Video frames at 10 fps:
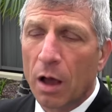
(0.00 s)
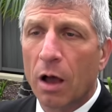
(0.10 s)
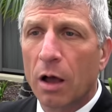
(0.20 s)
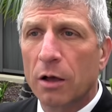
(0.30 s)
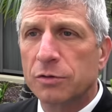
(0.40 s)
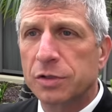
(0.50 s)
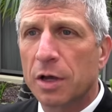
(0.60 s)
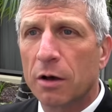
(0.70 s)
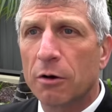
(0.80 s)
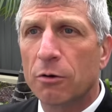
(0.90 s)

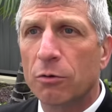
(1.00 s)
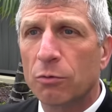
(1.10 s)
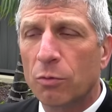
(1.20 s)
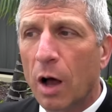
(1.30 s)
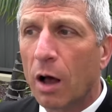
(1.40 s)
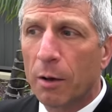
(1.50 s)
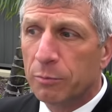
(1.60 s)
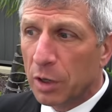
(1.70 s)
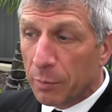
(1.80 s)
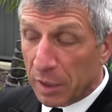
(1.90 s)

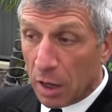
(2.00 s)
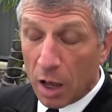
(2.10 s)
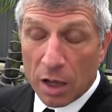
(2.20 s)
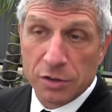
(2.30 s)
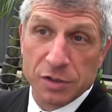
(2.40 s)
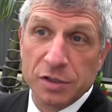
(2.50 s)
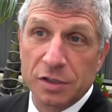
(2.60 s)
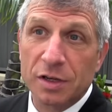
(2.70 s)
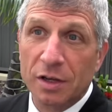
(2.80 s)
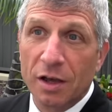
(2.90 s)
You know,
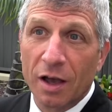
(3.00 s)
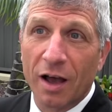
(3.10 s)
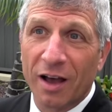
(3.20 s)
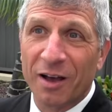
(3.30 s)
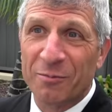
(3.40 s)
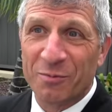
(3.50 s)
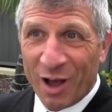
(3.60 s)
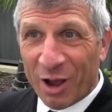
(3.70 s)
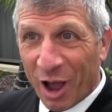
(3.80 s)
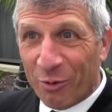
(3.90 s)
because
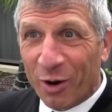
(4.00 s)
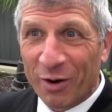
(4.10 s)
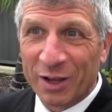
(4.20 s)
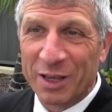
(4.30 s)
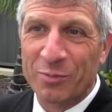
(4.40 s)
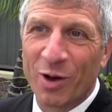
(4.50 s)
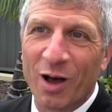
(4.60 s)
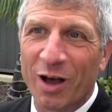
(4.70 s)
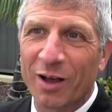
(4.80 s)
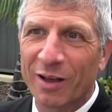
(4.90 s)
I wear a
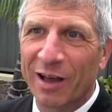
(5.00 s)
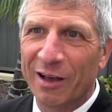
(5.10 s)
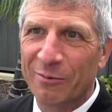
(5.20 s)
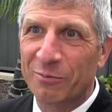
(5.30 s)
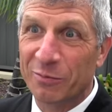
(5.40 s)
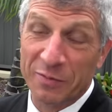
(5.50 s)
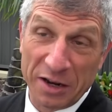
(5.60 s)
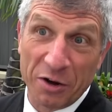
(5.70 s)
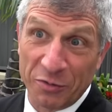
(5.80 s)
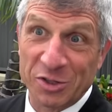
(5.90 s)
kippah,
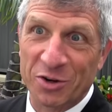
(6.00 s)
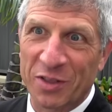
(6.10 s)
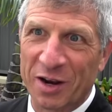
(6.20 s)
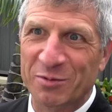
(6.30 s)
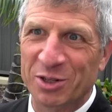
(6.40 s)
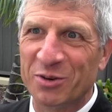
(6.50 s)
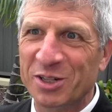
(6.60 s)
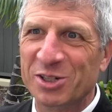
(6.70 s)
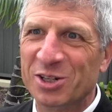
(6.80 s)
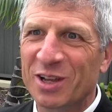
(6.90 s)
they know for sure that I'm
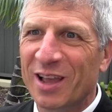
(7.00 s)
Jewish.